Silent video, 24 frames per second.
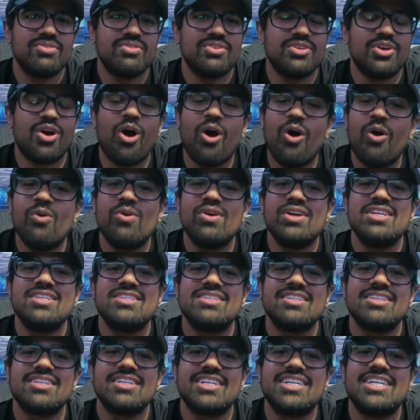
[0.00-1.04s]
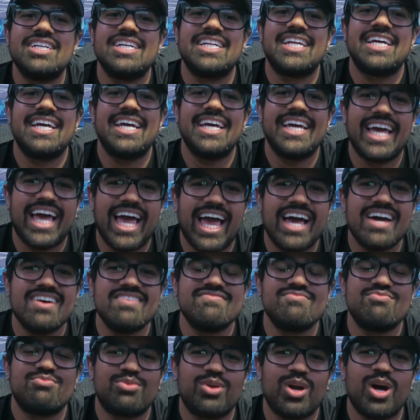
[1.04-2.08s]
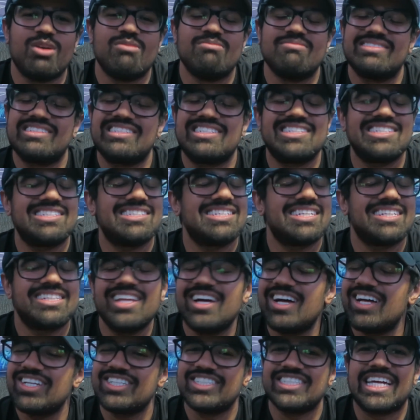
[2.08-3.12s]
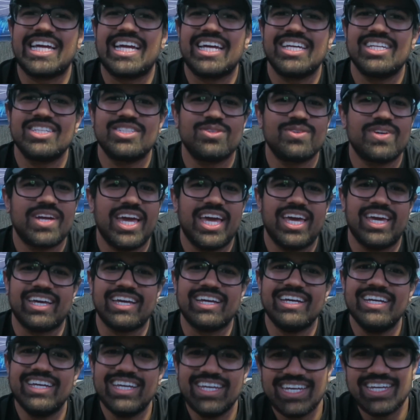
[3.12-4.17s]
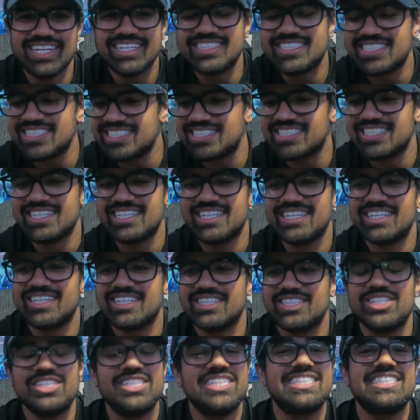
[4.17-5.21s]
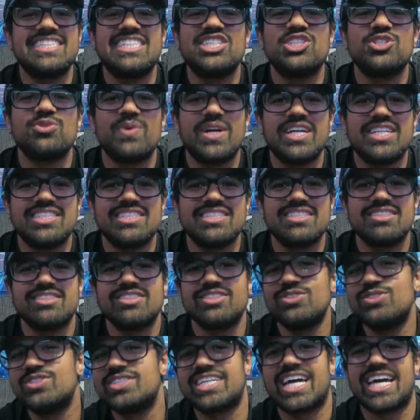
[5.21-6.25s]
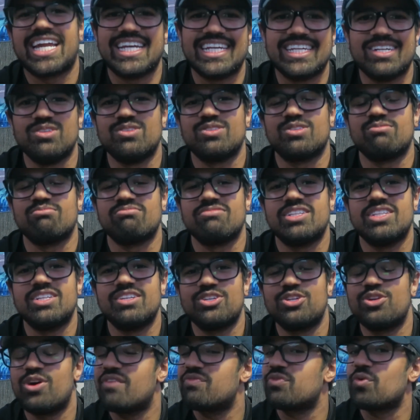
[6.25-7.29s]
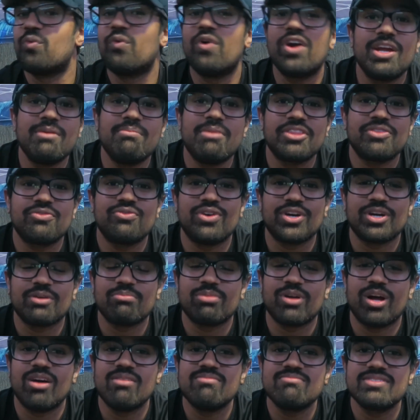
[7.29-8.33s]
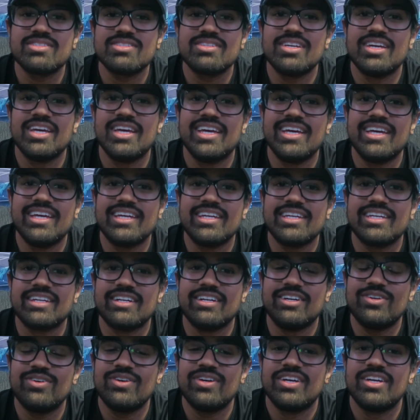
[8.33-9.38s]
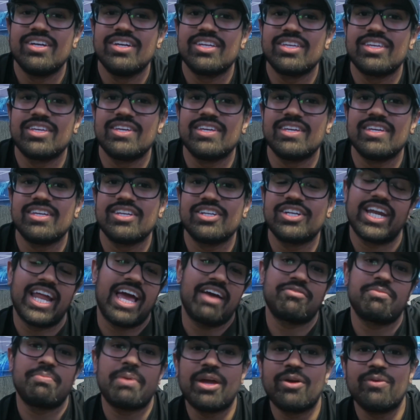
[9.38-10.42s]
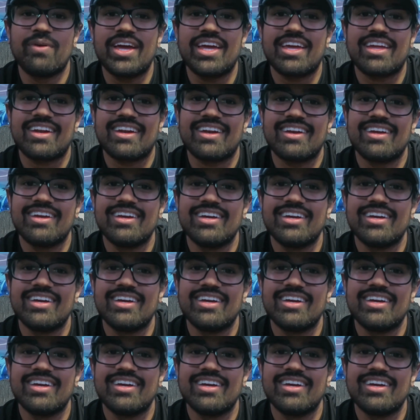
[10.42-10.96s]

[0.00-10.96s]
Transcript: You're always gonna have problems. Just acknowledge that. It's okay. They're just situations, you just gotta deal with them. You know, you don't have to worry about the fucking problems. You know? You're gonna have to pay rent.